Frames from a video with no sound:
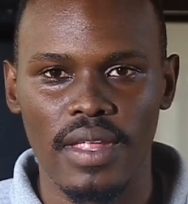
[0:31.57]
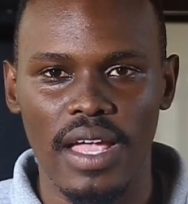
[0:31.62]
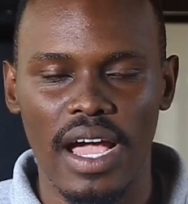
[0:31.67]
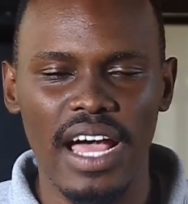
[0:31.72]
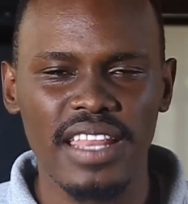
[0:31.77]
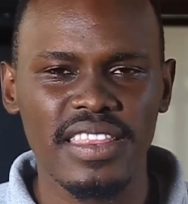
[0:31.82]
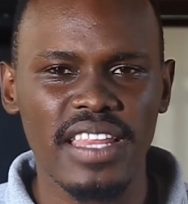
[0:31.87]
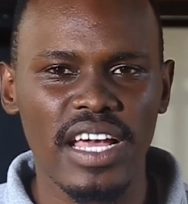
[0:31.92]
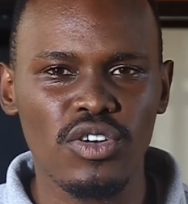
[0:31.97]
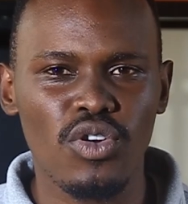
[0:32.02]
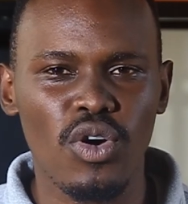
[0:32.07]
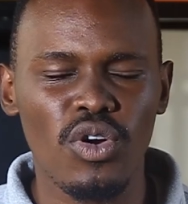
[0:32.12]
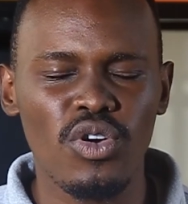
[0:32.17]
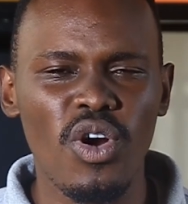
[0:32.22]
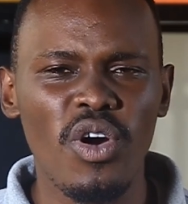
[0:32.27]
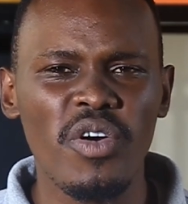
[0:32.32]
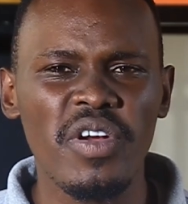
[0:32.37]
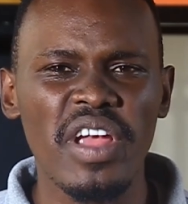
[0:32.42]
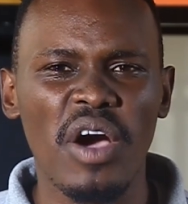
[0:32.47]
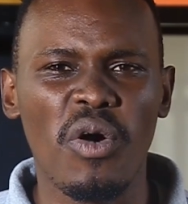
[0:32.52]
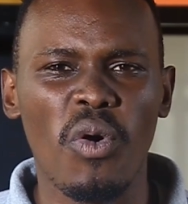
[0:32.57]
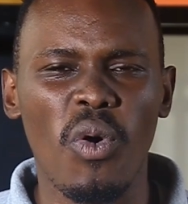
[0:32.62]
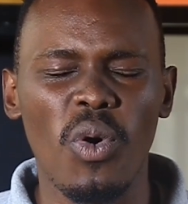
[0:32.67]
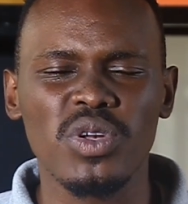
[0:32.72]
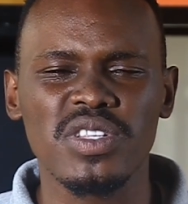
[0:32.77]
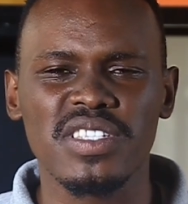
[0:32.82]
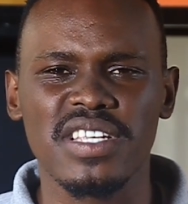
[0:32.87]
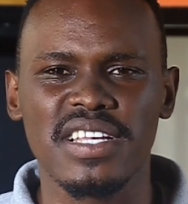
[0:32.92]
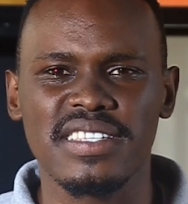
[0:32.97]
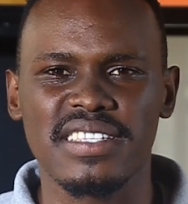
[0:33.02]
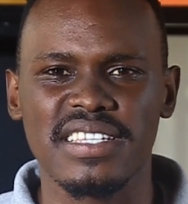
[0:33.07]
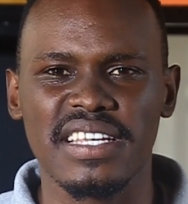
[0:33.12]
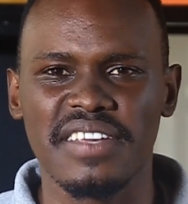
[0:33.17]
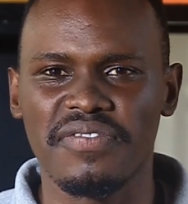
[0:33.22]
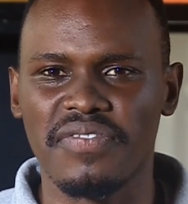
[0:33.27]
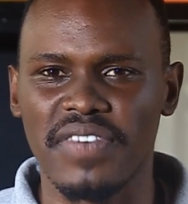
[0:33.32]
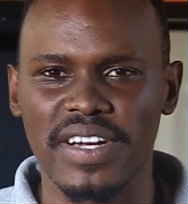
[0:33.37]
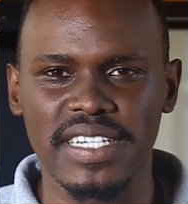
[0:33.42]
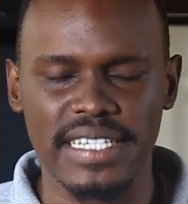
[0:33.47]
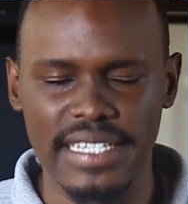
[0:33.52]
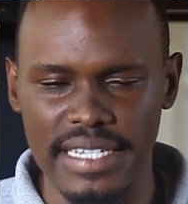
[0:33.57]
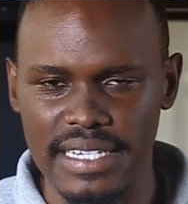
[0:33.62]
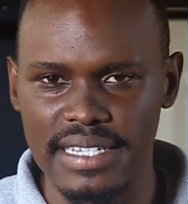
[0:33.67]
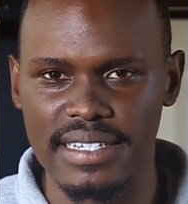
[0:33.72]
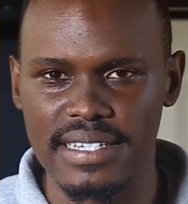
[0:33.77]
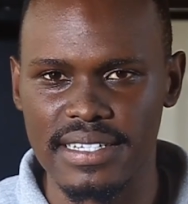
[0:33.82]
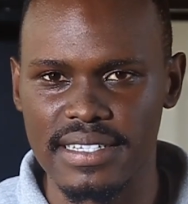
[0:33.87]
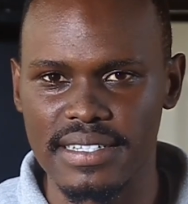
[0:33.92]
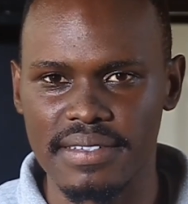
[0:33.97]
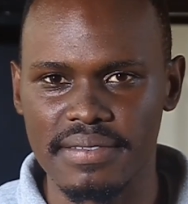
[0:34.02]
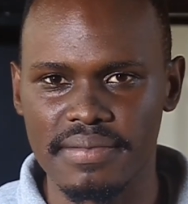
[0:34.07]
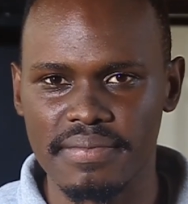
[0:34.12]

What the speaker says: and that gonorrhea causes infertility.